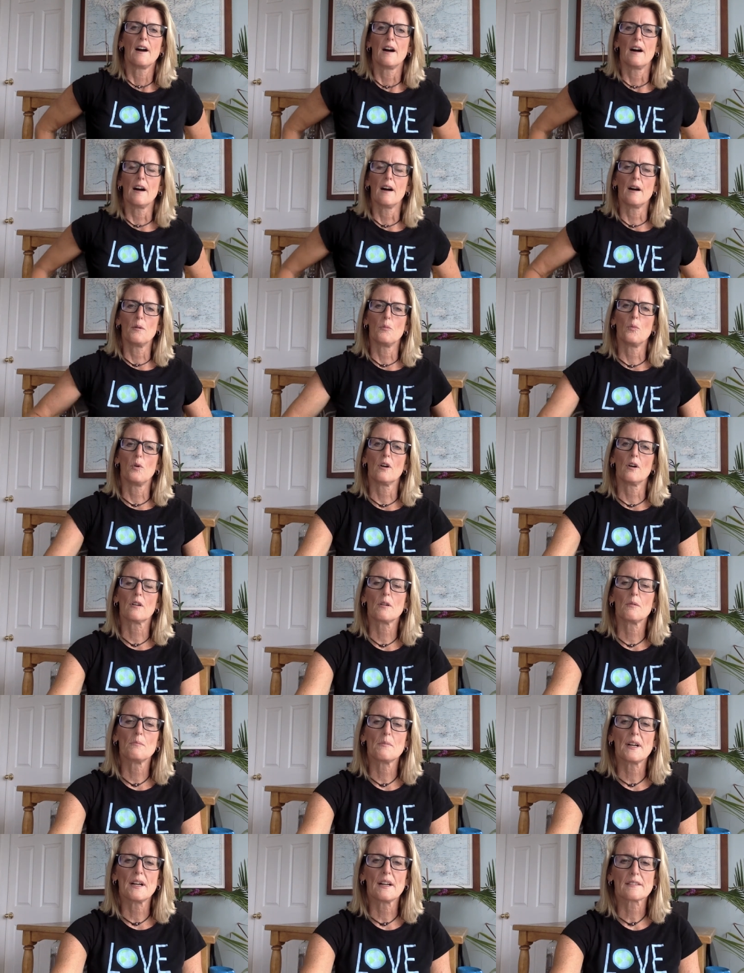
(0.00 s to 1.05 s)
Um,
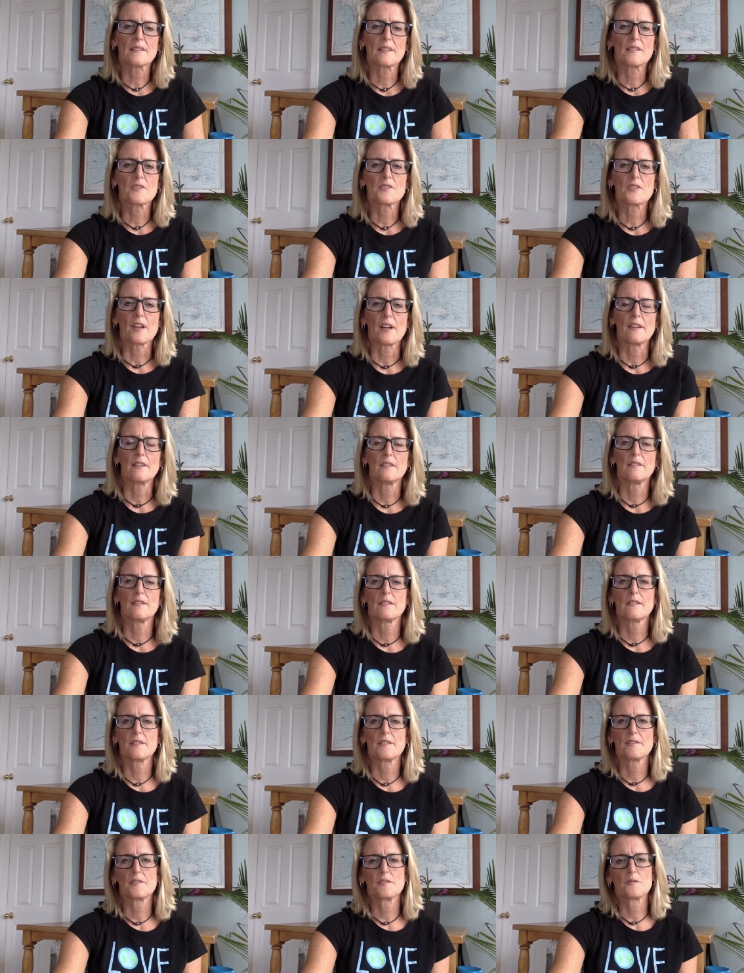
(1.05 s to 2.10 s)
welcome back to the
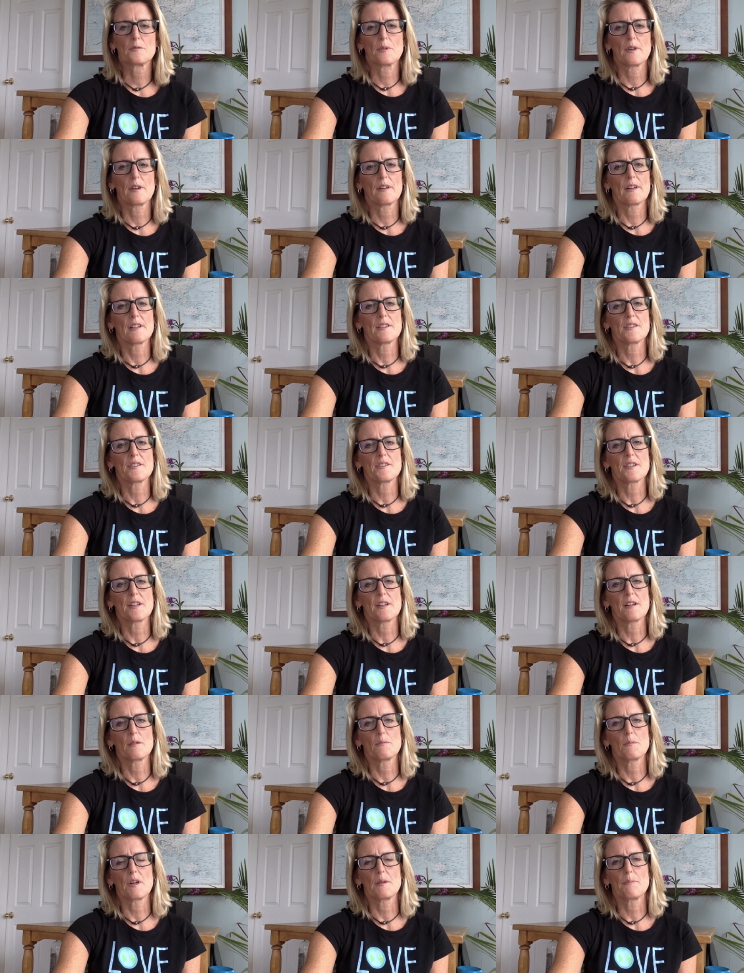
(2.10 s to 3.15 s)
channel. This is where I
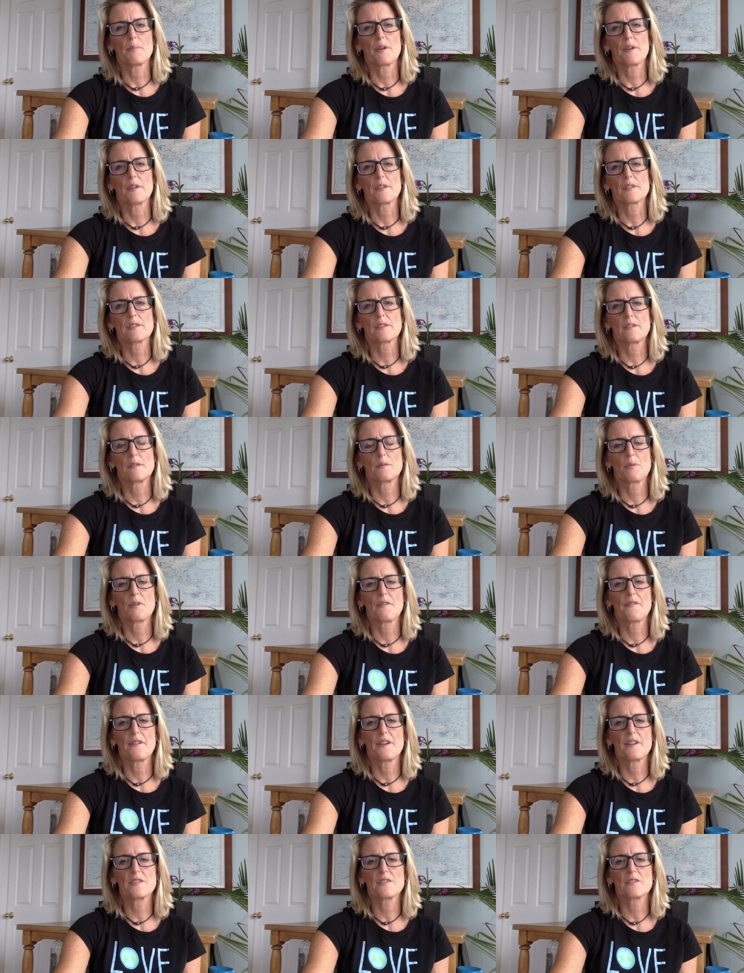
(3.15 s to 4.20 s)
share my personal and
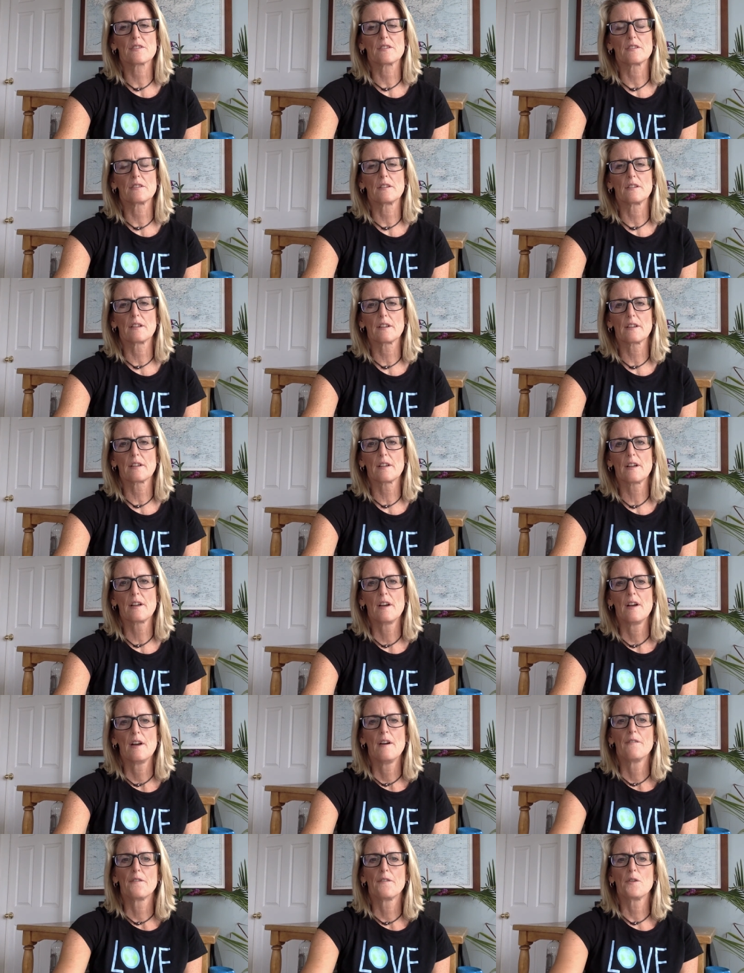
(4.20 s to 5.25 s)
professional learning
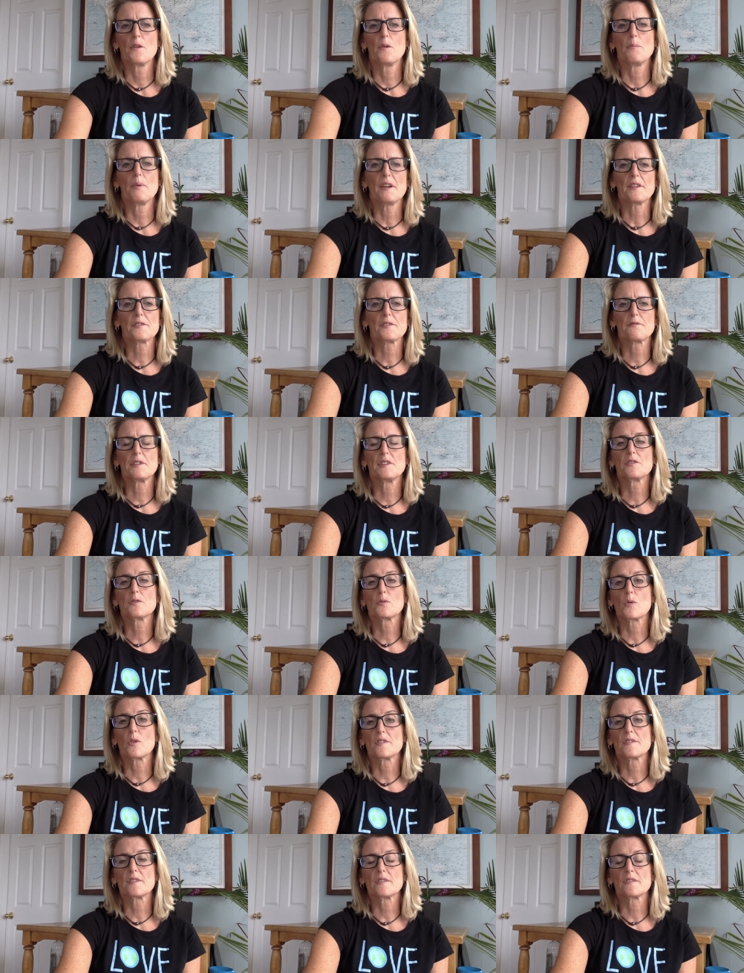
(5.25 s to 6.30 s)
from the best
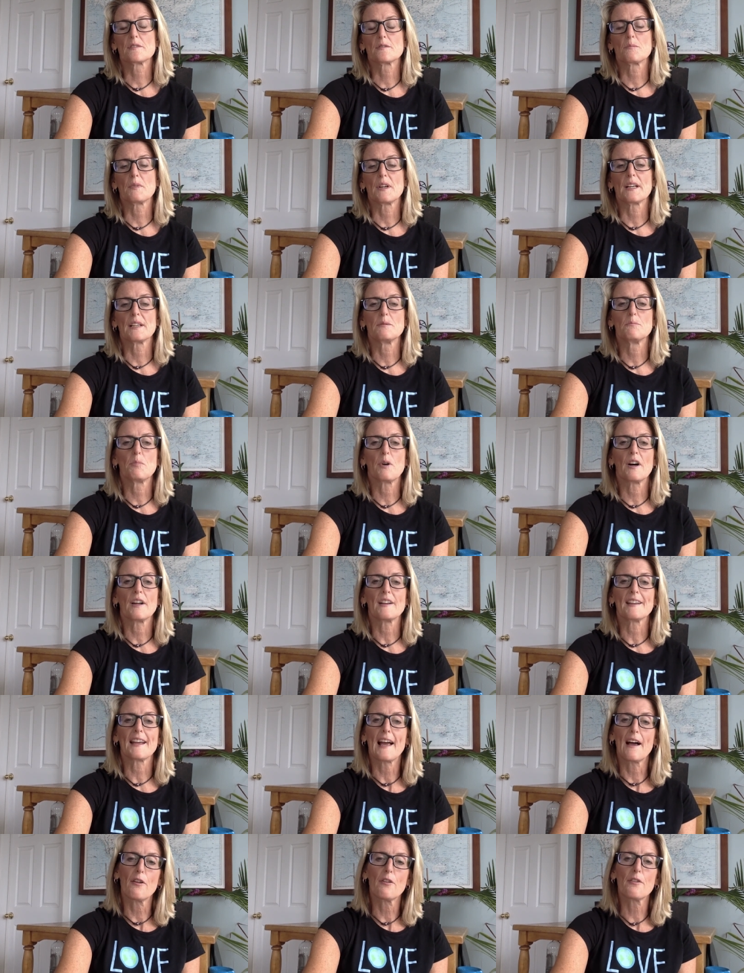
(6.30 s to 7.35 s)
resources in
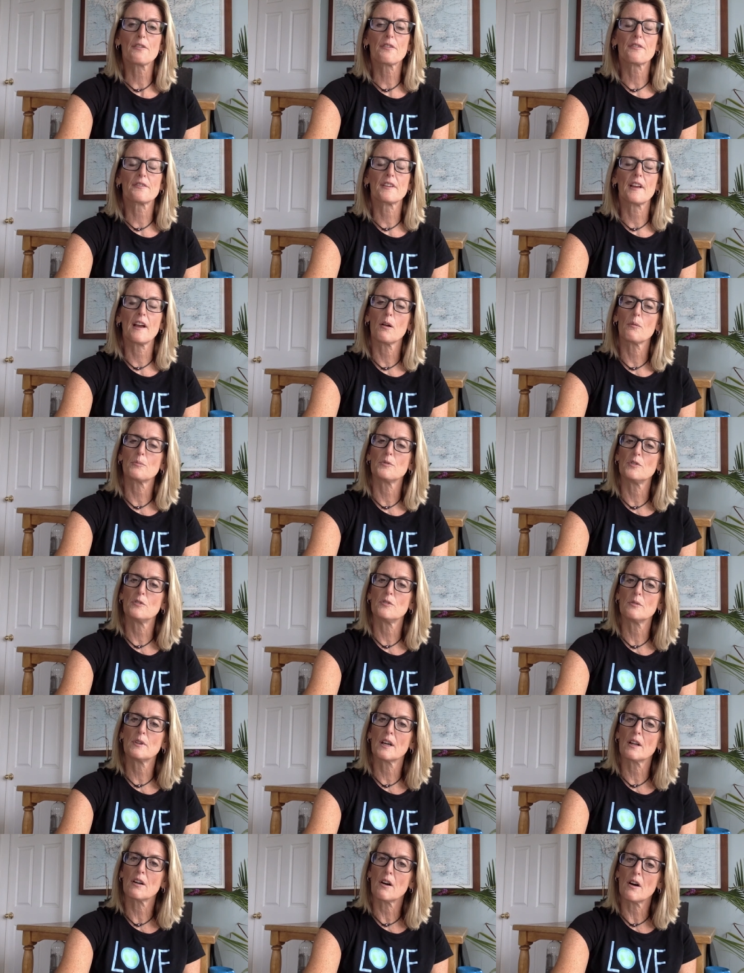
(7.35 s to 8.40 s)
mind-body health to help
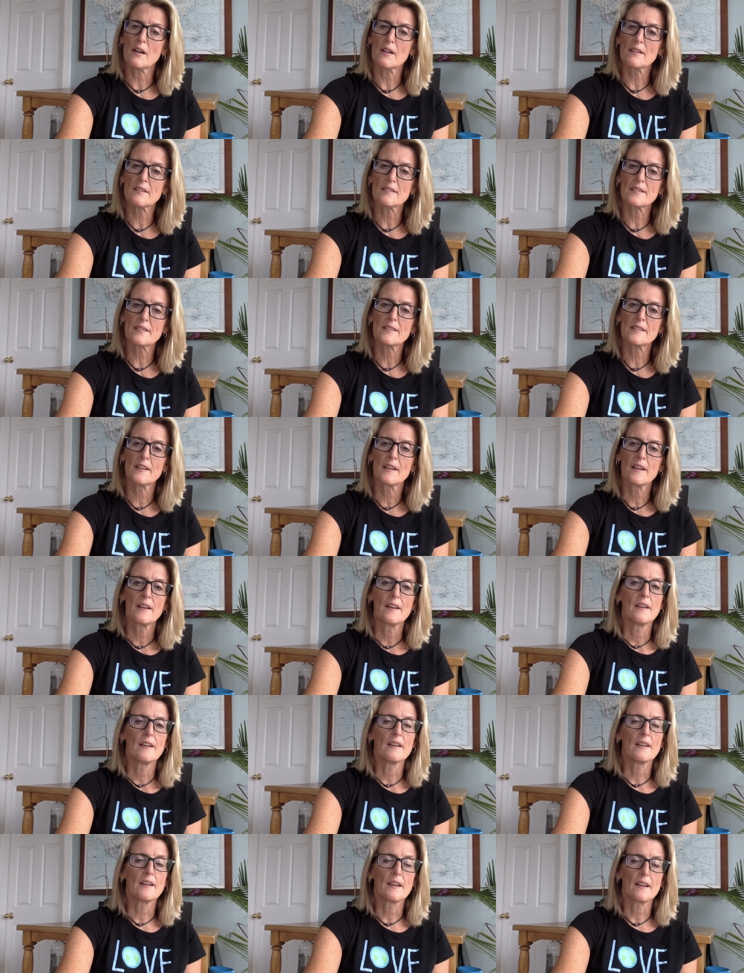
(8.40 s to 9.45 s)
you get honest,
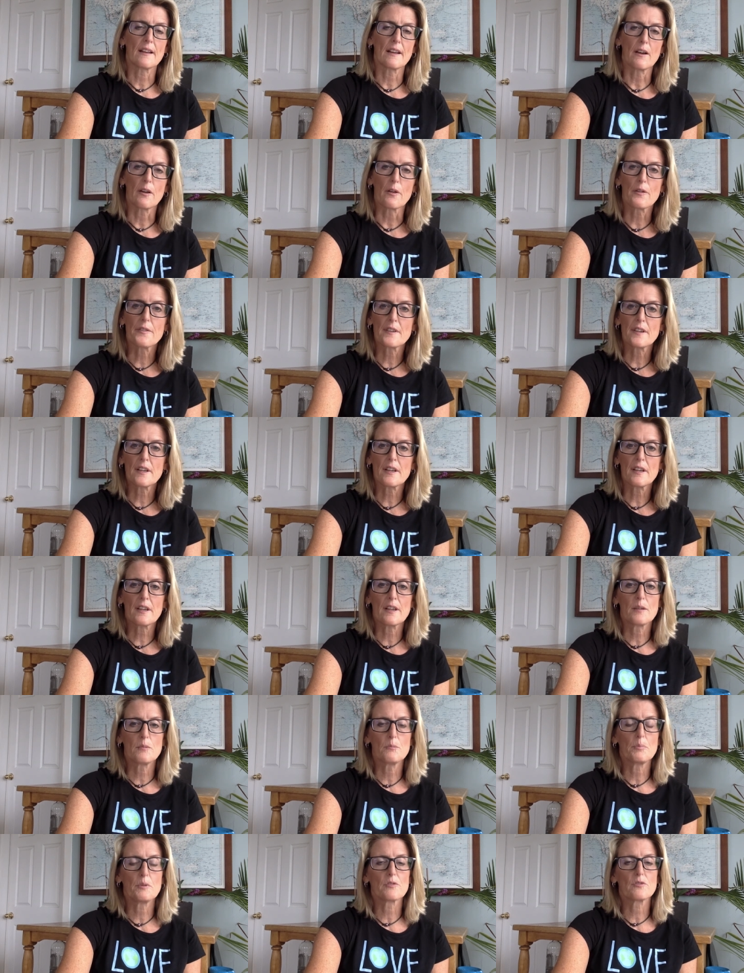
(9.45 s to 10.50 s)
get healthy,
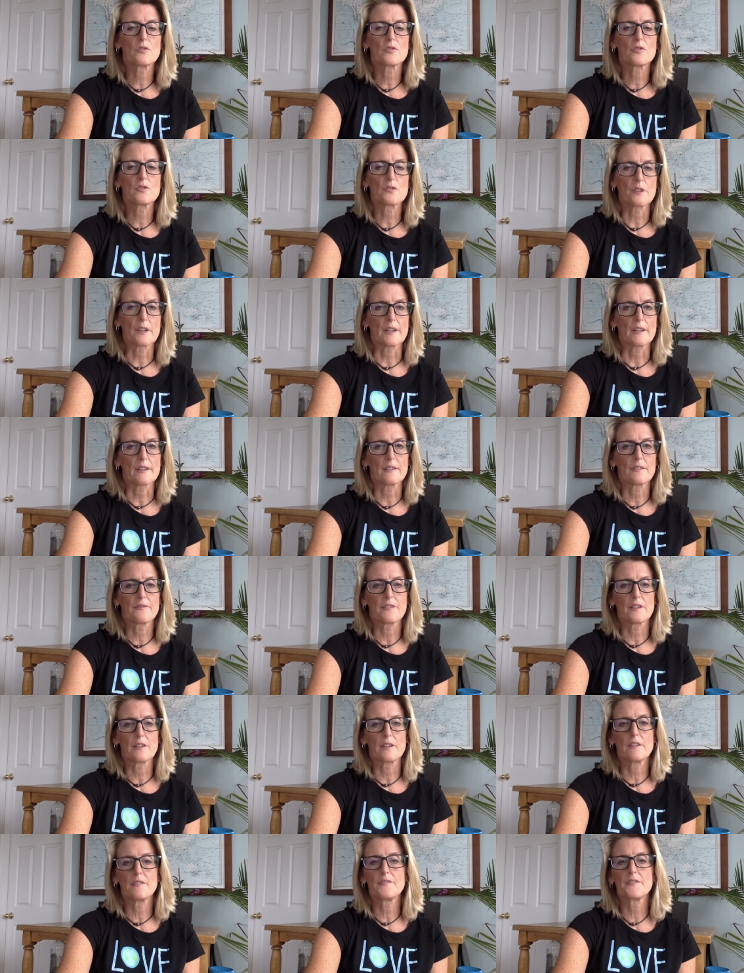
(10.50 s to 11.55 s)
and build strength for
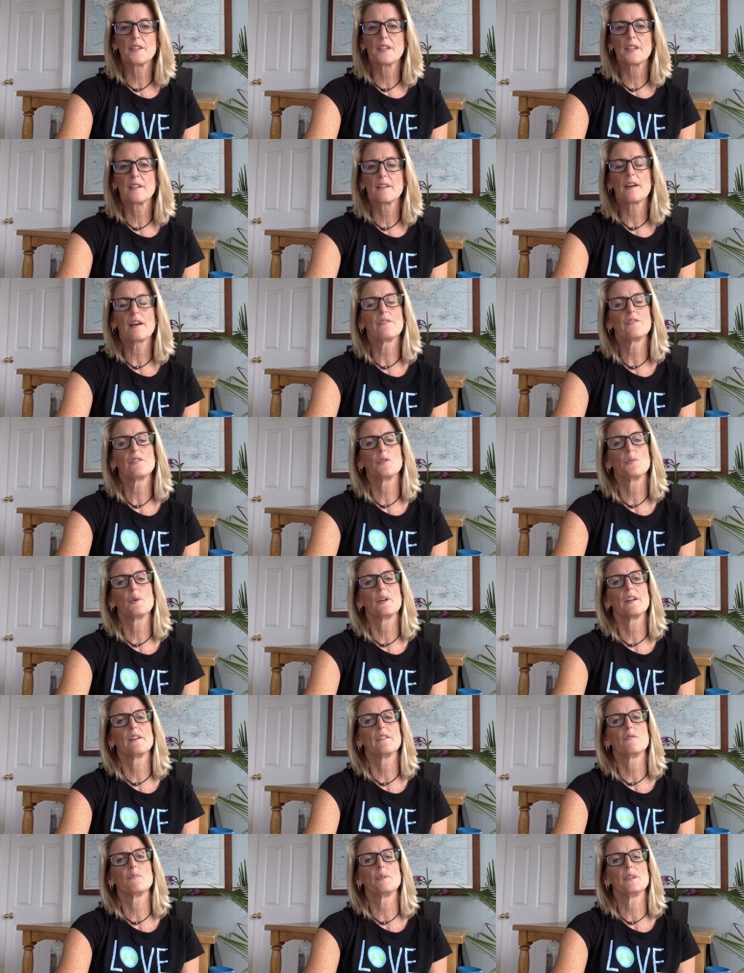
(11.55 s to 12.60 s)
lifting the heavy
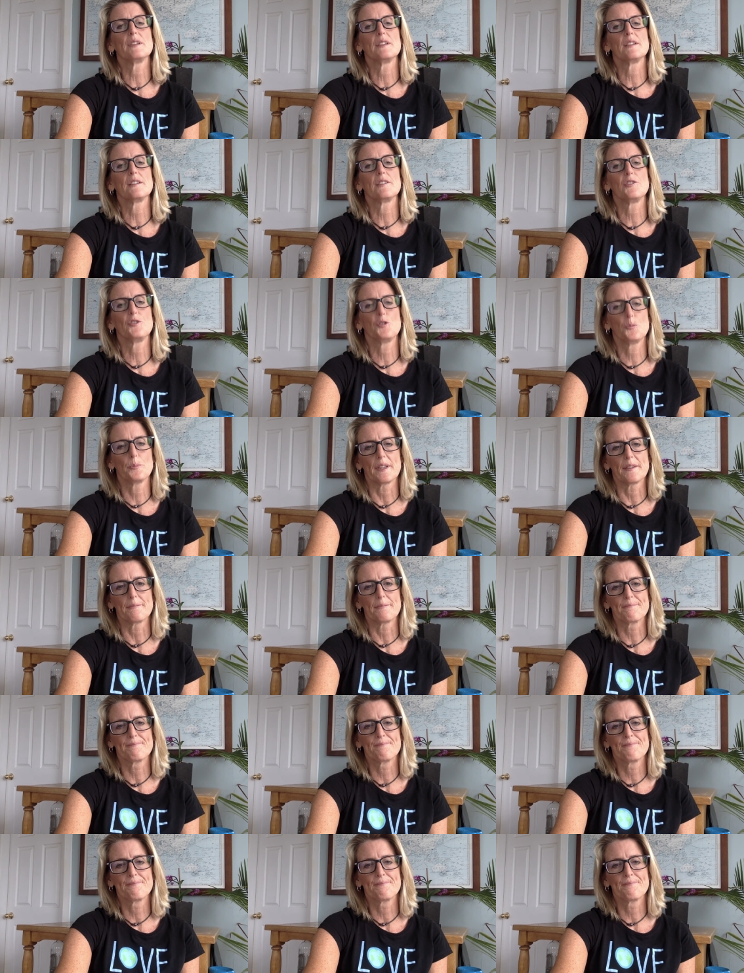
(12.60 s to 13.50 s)
weight of being human.